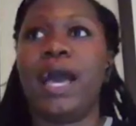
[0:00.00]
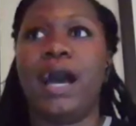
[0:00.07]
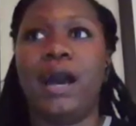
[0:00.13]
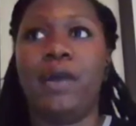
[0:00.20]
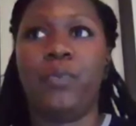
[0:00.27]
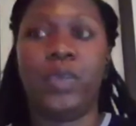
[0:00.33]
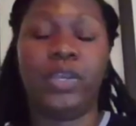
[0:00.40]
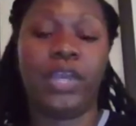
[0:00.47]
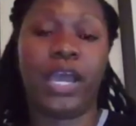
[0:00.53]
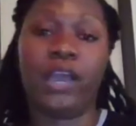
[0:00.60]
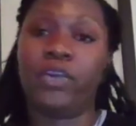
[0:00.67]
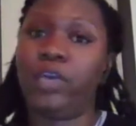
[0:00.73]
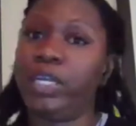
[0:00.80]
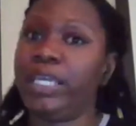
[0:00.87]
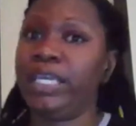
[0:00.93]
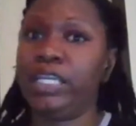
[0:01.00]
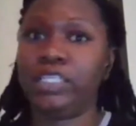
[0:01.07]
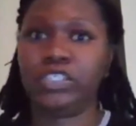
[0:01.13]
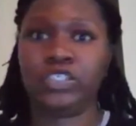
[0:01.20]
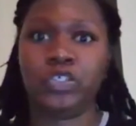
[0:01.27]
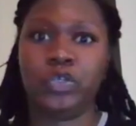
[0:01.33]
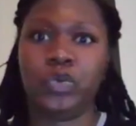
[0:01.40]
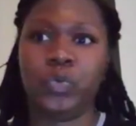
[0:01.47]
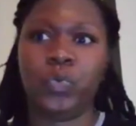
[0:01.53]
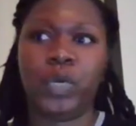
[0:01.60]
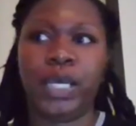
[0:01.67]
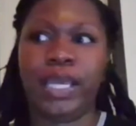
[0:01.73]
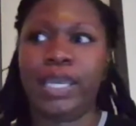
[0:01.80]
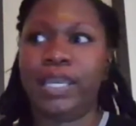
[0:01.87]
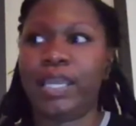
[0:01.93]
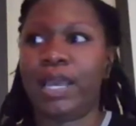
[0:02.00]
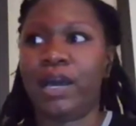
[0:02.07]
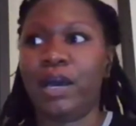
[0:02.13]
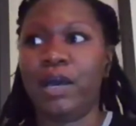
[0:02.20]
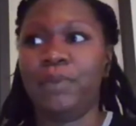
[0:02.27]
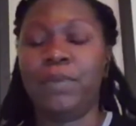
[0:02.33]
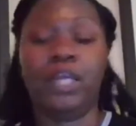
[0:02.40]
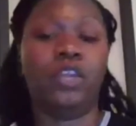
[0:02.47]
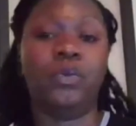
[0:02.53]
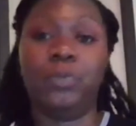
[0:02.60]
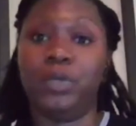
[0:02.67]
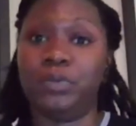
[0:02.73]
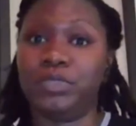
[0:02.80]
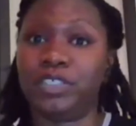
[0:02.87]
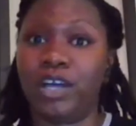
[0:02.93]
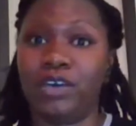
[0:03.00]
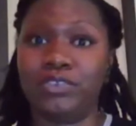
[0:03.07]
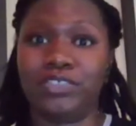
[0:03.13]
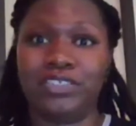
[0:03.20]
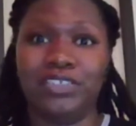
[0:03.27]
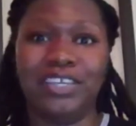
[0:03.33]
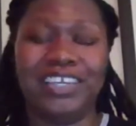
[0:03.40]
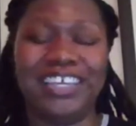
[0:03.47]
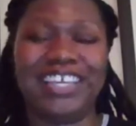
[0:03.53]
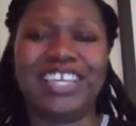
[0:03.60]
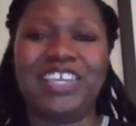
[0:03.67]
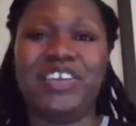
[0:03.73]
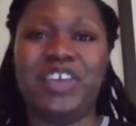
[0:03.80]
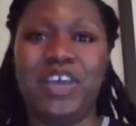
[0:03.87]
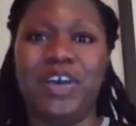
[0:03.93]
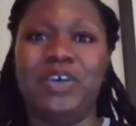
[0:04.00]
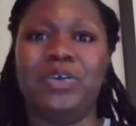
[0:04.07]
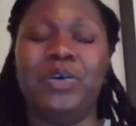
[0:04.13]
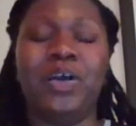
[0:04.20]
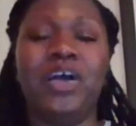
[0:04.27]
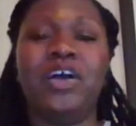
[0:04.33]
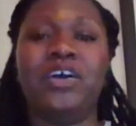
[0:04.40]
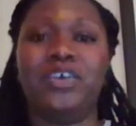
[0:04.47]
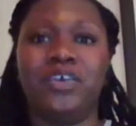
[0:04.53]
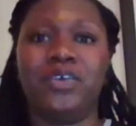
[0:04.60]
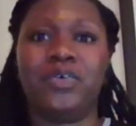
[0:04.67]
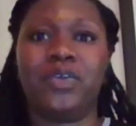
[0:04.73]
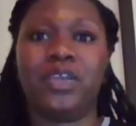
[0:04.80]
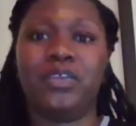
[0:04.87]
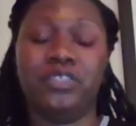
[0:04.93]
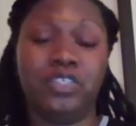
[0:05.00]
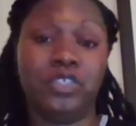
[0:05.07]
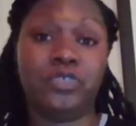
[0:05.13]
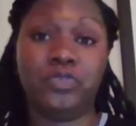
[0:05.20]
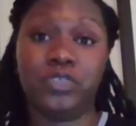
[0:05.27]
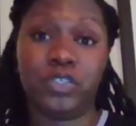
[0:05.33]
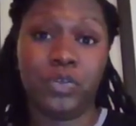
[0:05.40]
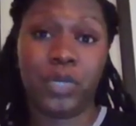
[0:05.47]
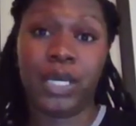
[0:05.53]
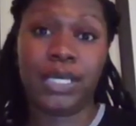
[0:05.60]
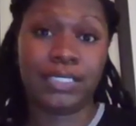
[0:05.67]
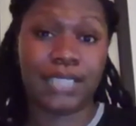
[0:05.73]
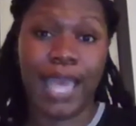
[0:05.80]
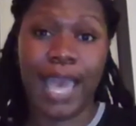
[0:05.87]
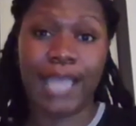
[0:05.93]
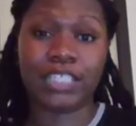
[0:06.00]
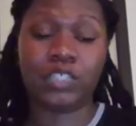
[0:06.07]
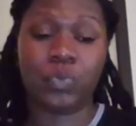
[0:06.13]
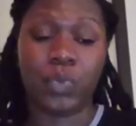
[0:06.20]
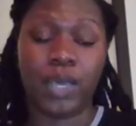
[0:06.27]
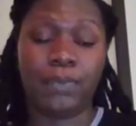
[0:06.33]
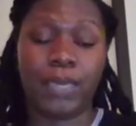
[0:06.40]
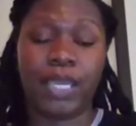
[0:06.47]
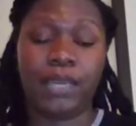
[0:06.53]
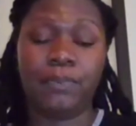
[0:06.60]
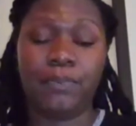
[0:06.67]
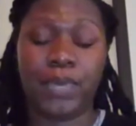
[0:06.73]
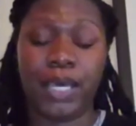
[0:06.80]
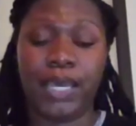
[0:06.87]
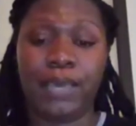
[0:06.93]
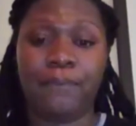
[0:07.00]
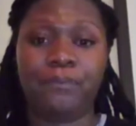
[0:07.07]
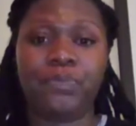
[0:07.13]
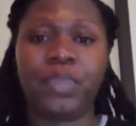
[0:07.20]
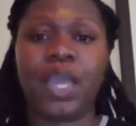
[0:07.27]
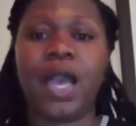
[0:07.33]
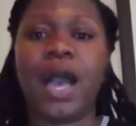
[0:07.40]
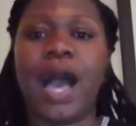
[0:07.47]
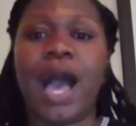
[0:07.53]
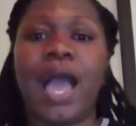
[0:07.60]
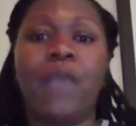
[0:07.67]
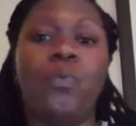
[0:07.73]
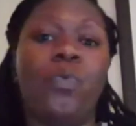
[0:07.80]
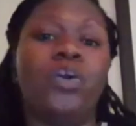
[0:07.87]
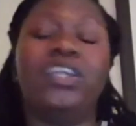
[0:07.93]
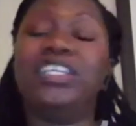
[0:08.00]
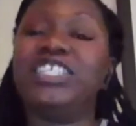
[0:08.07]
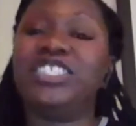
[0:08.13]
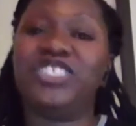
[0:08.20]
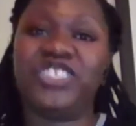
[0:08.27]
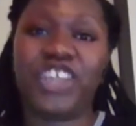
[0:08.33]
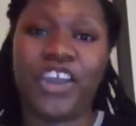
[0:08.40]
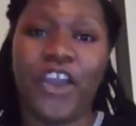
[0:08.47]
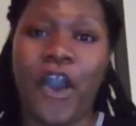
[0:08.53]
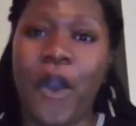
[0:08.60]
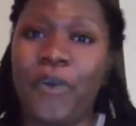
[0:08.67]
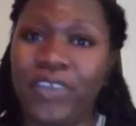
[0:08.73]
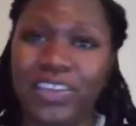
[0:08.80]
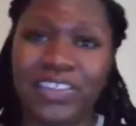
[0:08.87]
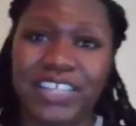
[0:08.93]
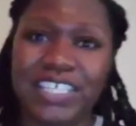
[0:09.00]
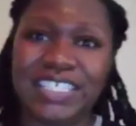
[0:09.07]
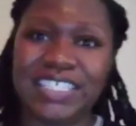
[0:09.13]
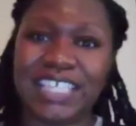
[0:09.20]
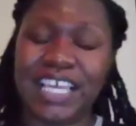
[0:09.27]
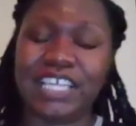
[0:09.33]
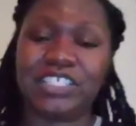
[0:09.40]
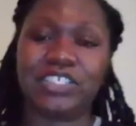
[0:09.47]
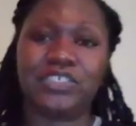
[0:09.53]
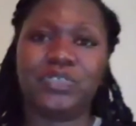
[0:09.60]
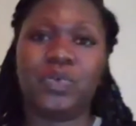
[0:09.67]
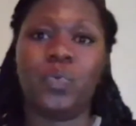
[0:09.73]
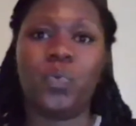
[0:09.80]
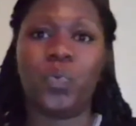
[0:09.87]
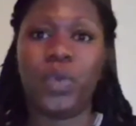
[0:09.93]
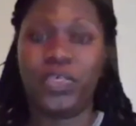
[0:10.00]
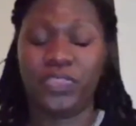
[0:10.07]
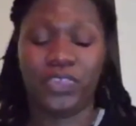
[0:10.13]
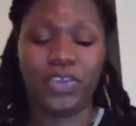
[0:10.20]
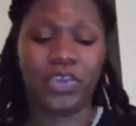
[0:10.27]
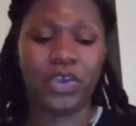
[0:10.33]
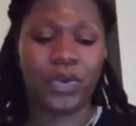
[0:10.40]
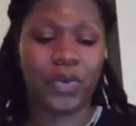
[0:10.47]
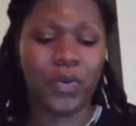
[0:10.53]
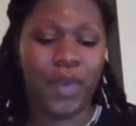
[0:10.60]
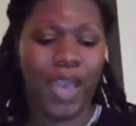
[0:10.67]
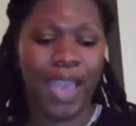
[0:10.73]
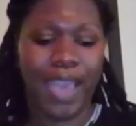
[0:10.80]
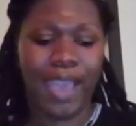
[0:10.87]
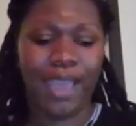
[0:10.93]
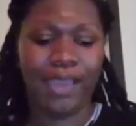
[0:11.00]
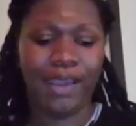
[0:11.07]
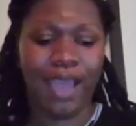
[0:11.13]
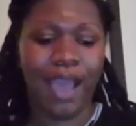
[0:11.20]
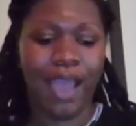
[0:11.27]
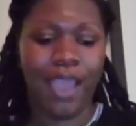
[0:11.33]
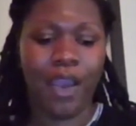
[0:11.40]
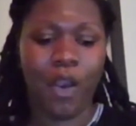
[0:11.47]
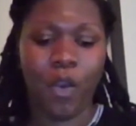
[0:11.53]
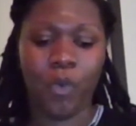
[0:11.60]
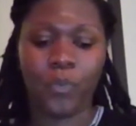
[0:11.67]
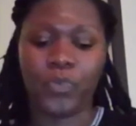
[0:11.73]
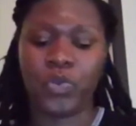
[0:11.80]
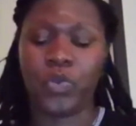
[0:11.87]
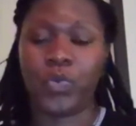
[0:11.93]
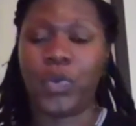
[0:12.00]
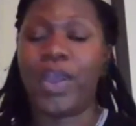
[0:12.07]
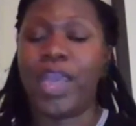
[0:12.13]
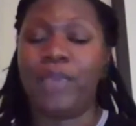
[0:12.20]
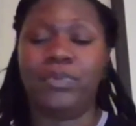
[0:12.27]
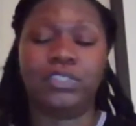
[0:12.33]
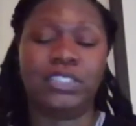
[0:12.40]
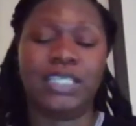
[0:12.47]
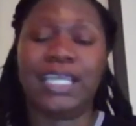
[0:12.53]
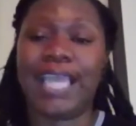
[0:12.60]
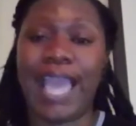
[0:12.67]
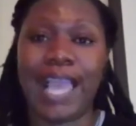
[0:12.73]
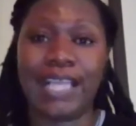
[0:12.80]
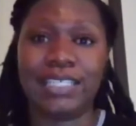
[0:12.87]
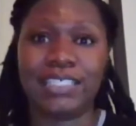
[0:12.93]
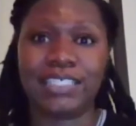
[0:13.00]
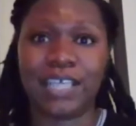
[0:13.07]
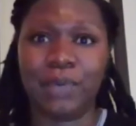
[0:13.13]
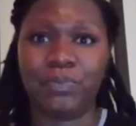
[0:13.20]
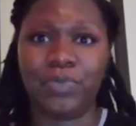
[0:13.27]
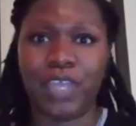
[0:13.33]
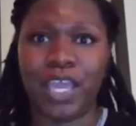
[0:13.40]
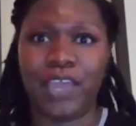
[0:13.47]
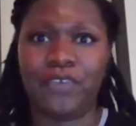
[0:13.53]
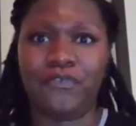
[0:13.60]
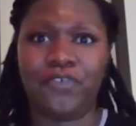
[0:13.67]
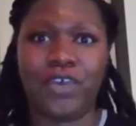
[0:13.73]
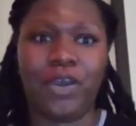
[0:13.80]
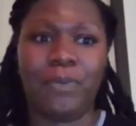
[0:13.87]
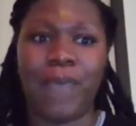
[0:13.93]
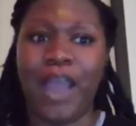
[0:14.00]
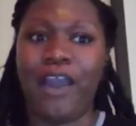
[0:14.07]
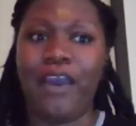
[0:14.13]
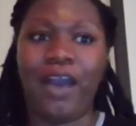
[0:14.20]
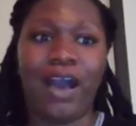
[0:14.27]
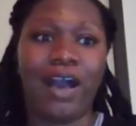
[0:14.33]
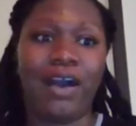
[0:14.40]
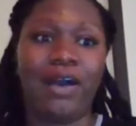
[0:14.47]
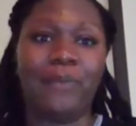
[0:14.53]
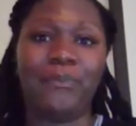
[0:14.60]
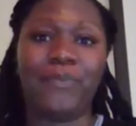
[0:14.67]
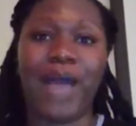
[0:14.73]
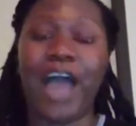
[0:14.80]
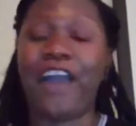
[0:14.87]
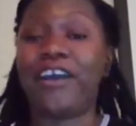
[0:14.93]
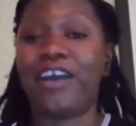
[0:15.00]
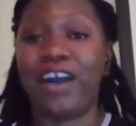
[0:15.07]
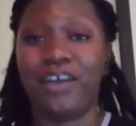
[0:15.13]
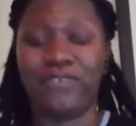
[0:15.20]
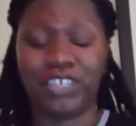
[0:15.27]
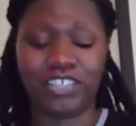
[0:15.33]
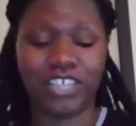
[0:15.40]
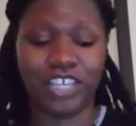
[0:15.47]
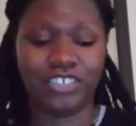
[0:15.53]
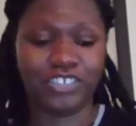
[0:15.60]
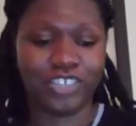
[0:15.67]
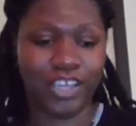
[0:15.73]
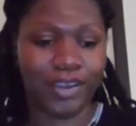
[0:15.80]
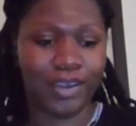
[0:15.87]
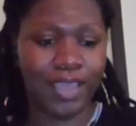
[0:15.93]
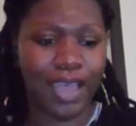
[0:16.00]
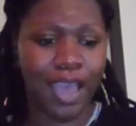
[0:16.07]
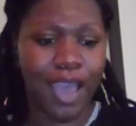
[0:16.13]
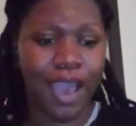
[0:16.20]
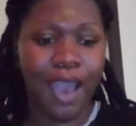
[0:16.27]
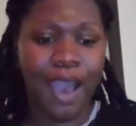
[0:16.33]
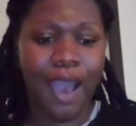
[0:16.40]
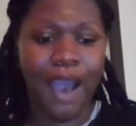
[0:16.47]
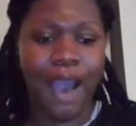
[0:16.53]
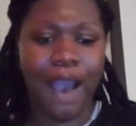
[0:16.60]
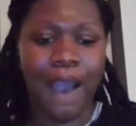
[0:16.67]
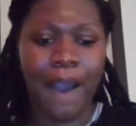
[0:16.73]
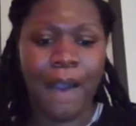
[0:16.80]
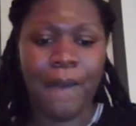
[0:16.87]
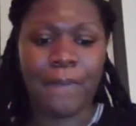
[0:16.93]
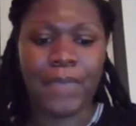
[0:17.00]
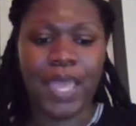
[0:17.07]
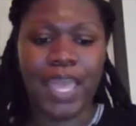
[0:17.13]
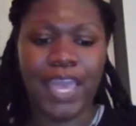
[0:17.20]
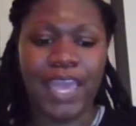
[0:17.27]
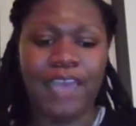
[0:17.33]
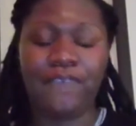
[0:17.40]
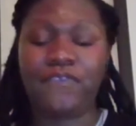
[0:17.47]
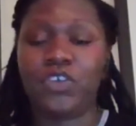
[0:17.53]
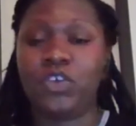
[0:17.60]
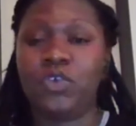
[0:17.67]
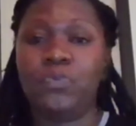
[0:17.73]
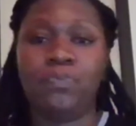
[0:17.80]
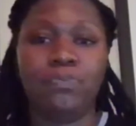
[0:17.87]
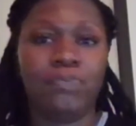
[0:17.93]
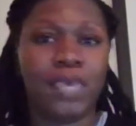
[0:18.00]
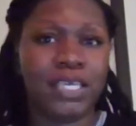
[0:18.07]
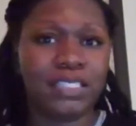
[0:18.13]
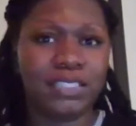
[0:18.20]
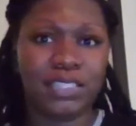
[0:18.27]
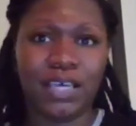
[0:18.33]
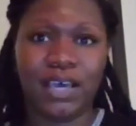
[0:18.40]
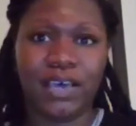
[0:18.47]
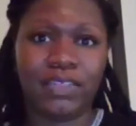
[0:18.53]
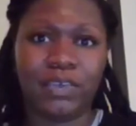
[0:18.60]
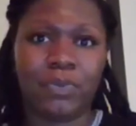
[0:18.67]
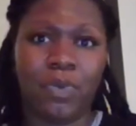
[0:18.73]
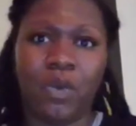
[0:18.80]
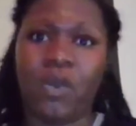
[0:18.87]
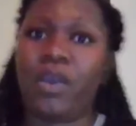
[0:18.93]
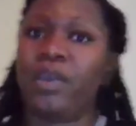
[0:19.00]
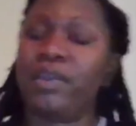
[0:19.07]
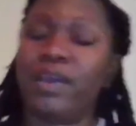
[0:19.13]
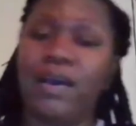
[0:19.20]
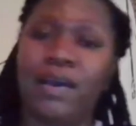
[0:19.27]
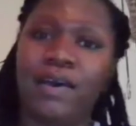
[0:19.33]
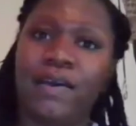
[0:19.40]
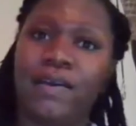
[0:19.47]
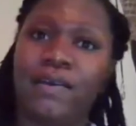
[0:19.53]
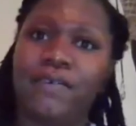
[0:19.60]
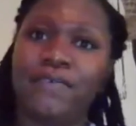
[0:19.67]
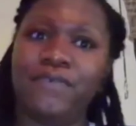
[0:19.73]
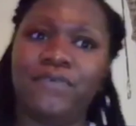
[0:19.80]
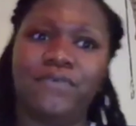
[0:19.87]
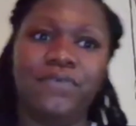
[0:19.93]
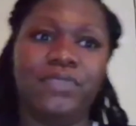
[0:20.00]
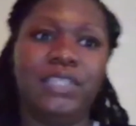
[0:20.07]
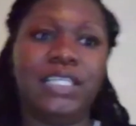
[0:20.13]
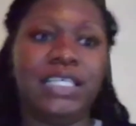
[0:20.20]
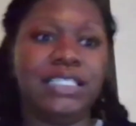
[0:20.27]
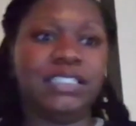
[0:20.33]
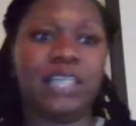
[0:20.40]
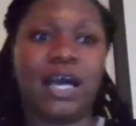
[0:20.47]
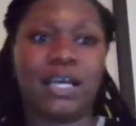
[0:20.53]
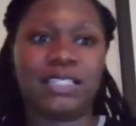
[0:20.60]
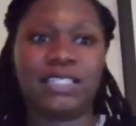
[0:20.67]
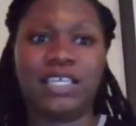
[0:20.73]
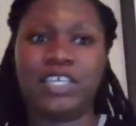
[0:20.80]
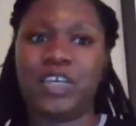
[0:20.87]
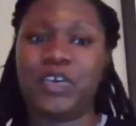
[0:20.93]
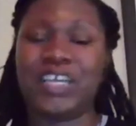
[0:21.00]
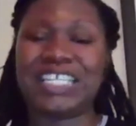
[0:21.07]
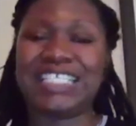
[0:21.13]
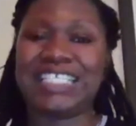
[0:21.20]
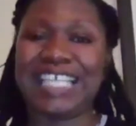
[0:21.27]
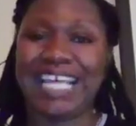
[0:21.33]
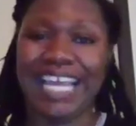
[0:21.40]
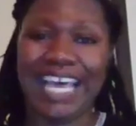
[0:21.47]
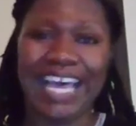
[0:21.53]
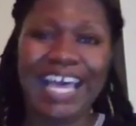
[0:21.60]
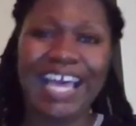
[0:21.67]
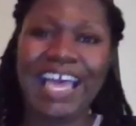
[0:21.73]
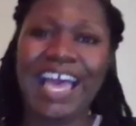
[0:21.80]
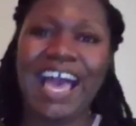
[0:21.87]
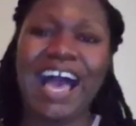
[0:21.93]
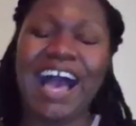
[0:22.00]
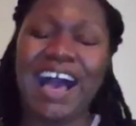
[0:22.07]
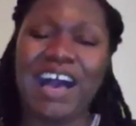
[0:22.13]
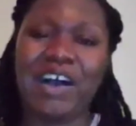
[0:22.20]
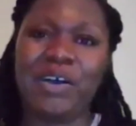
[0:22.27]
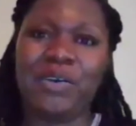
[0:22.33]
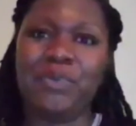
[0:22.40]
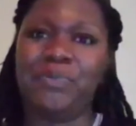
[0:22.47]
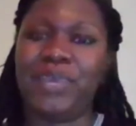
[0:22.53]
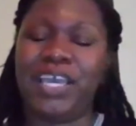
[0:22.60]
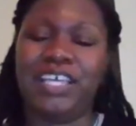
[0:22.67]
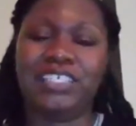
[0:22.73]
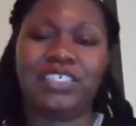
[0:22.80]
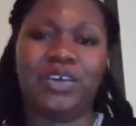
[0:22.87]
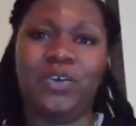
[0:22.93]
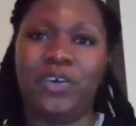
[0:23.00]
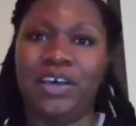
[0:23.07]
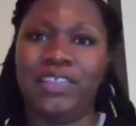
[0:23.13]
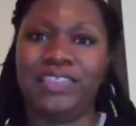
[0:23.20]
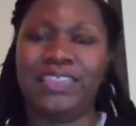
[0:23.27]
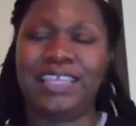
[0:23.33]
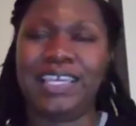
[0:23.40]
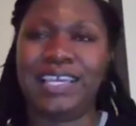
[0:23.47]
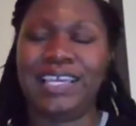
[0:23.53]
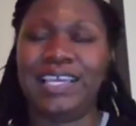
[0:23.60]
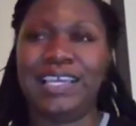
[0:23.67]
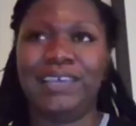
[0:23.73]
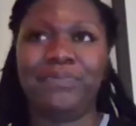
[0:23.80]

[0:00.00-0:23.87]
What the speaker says: We're not going to get into what aluminum salts, do to us as women, but I wanted to share all of these things with you, and I hope you were able to gain something from our conversation. If you missed the other part of detoxing your axilla, it's on the